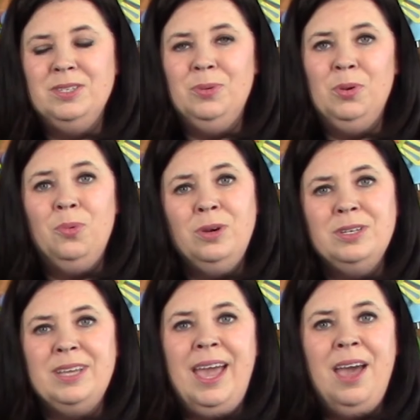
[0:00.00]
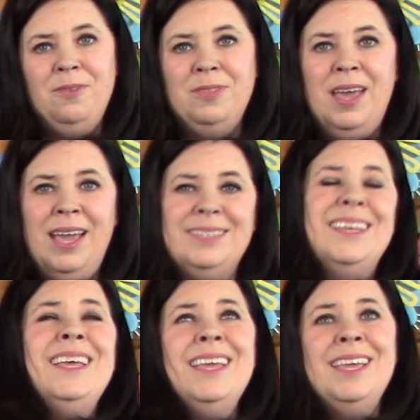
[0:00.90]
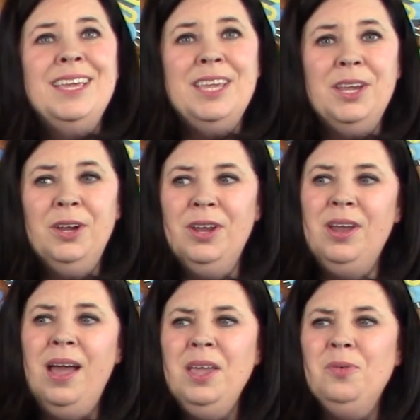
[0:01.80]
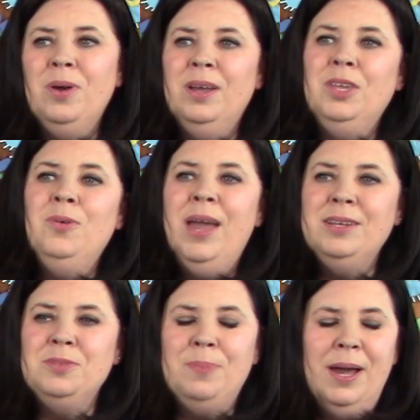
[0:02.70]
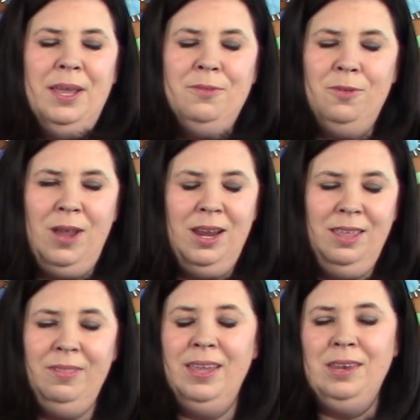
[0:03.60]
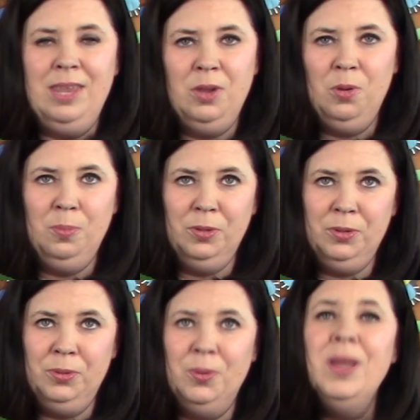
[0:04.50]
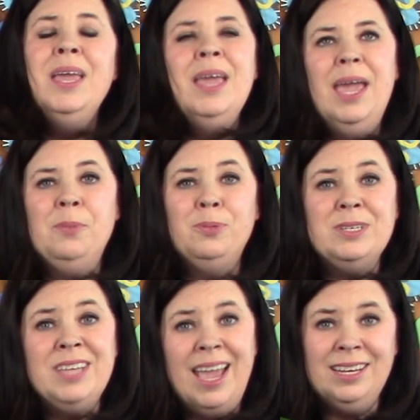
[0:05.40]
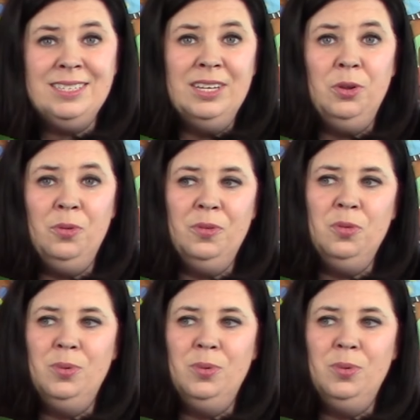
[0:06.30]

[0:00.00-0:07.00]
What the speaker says: So in order to have that here in Iowa, you had to buy a variety like Nico Blue and protect it over the